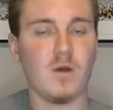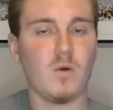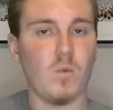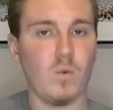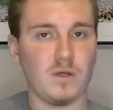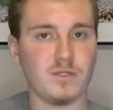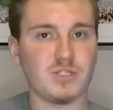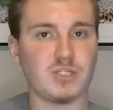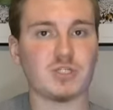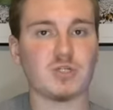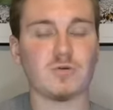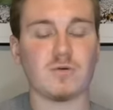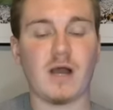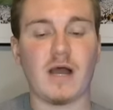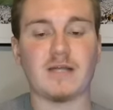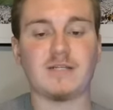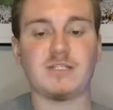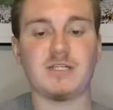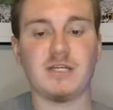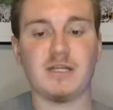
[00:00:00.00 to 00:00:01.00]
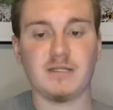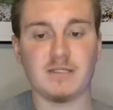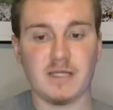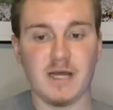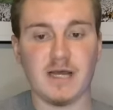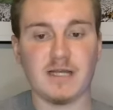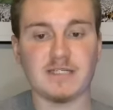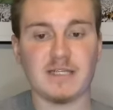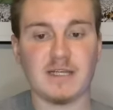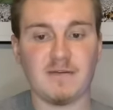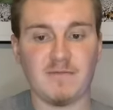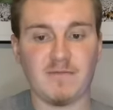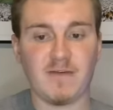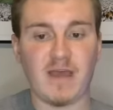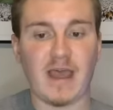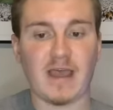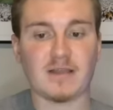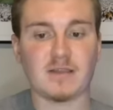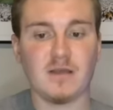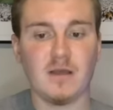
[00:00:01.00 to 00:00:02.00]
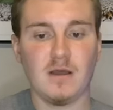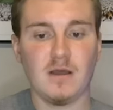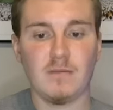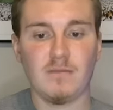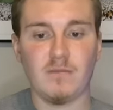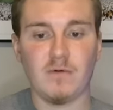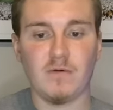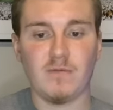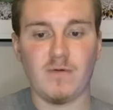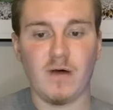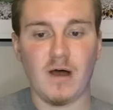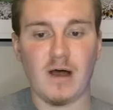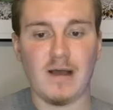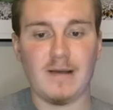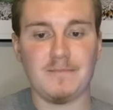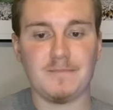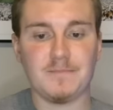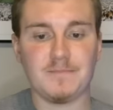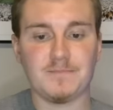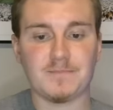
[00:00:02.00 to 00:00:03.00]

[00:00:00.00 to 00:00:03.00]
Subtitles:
once Starocci does, in fact, move on?